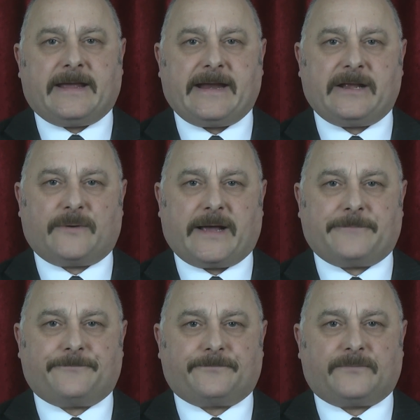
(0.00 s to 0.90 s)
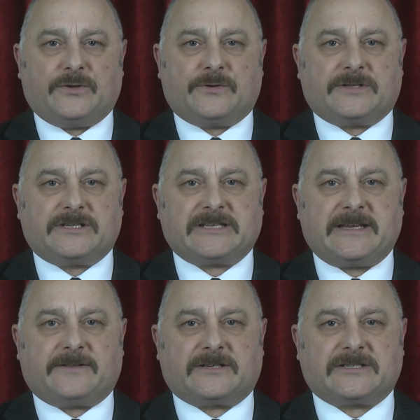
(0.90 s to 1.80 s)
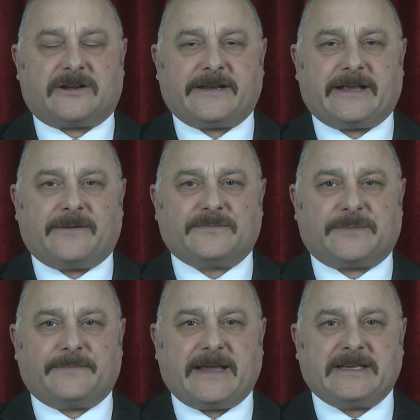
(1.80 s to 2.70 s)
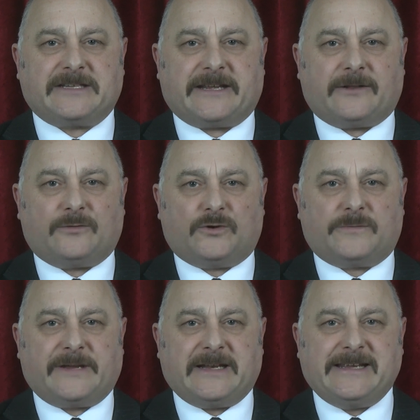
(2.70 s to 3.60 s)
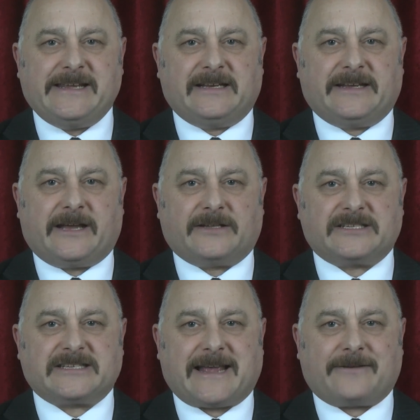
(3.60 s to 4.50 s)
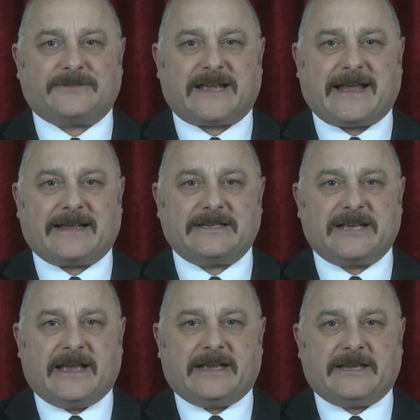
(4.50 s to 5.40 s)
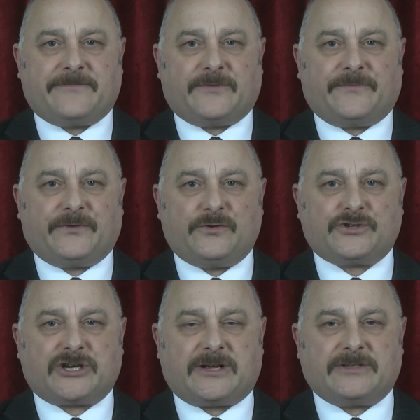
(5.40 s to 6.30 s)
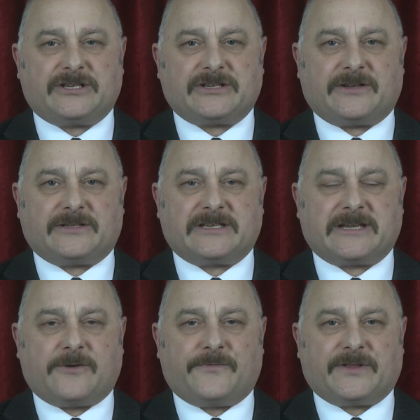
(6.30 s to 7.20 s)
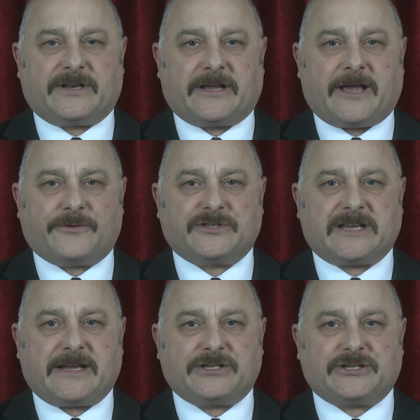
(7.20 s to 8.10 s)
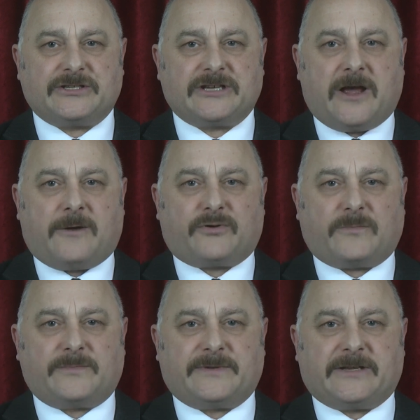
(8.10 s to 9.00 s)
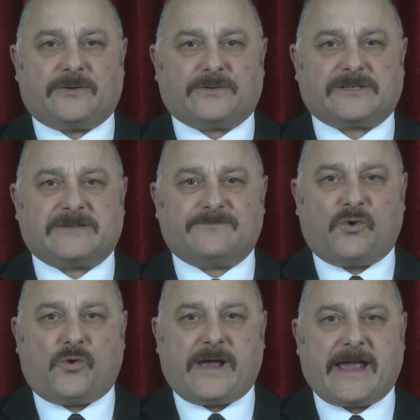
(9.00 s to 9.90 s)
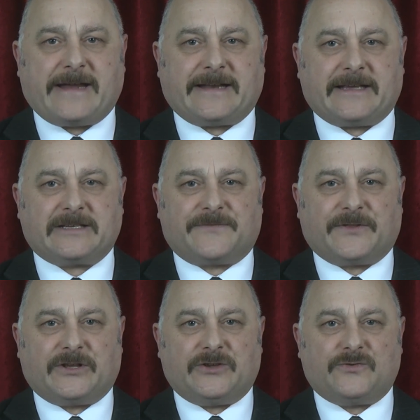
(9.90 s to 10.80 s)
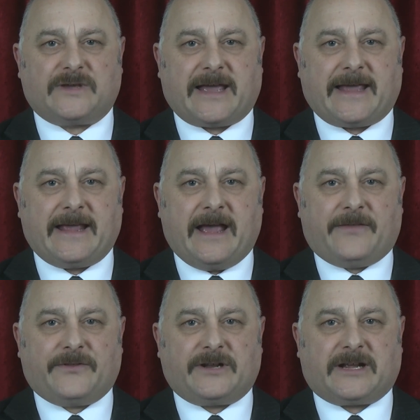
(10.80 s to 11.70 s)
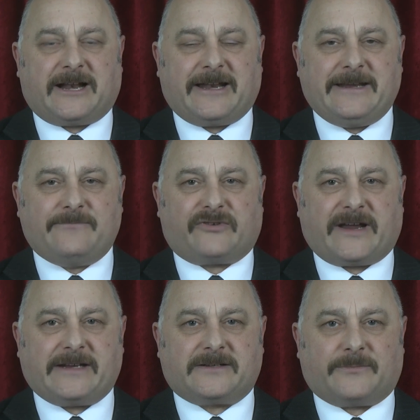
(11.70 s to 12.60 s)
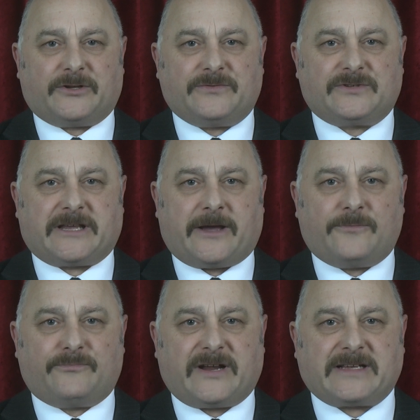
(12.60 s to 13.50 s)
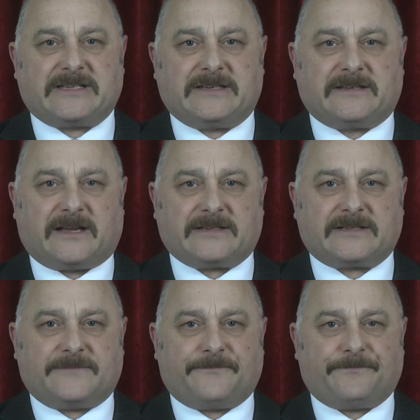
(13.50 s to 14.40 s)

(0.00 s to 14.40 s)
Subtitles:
Anyway, you can see that signing up to May's deal would be legally unsound and, given future uncertainty over the negotiations, probably causes more headaches for the UK than a clean break WTO Brexit does.